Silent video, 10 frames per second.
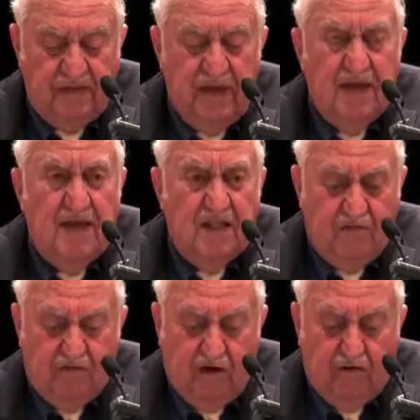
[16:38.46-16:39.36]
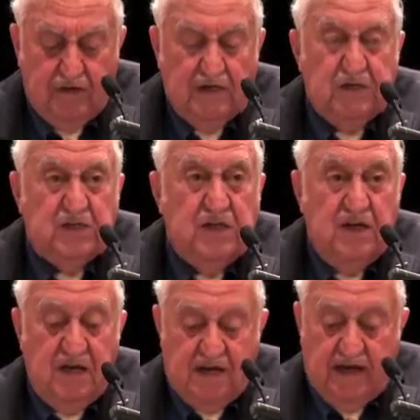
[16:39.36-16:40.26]
In the Far East,
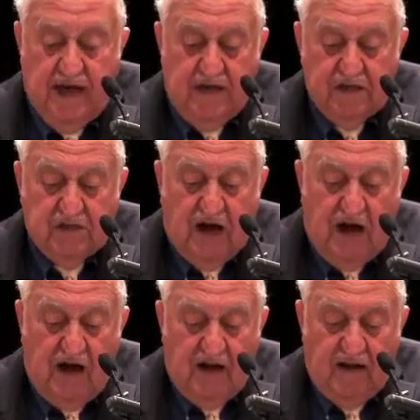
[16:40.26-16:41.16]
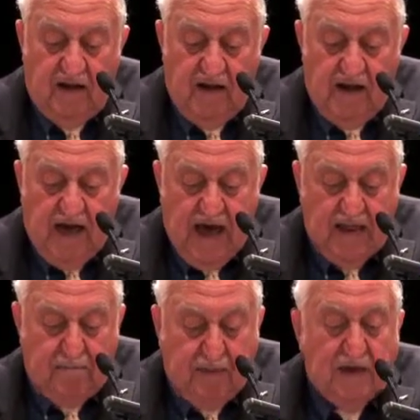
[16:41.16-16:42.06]
Genghis Khan had
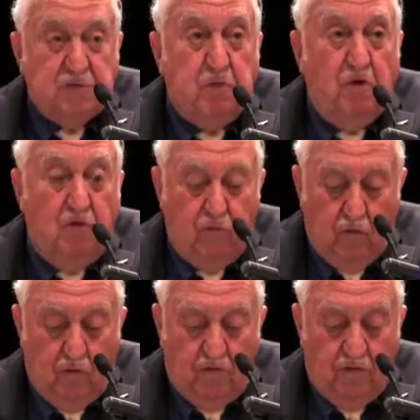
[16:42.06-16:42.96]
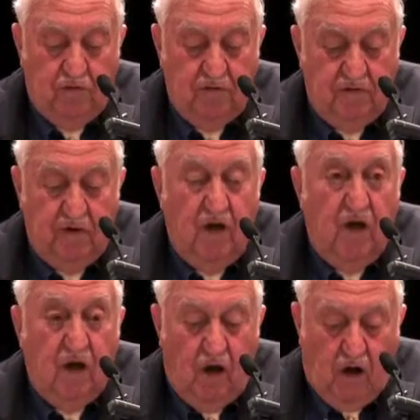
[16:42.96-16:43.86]
a baseball rule.
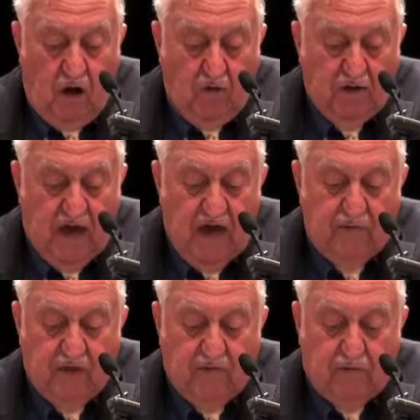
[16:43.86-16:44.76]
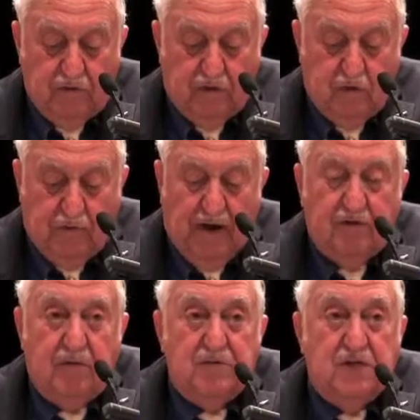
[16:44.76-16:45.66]
Okay for the first 2
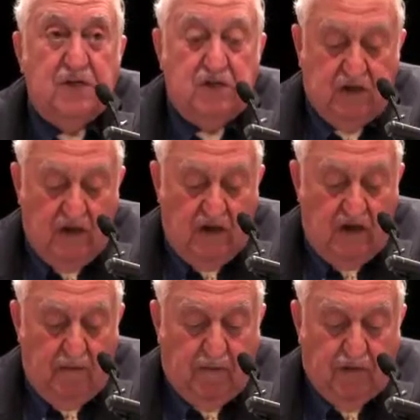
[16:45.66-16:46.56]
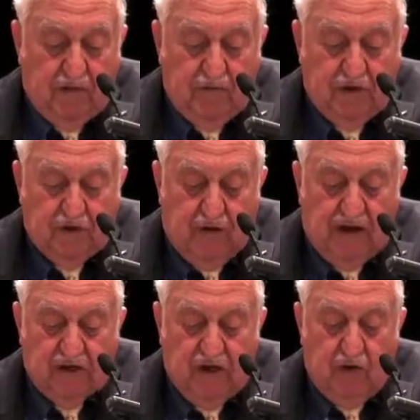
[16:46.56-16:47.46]
bankruptcies, but 3
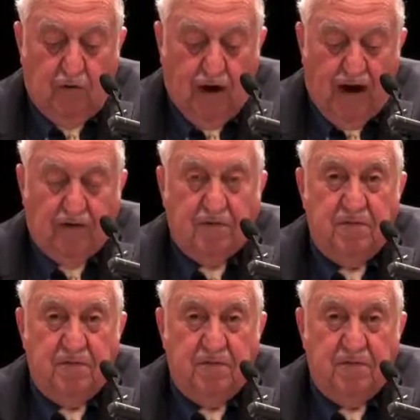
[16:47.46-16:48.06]
strikes and you were out.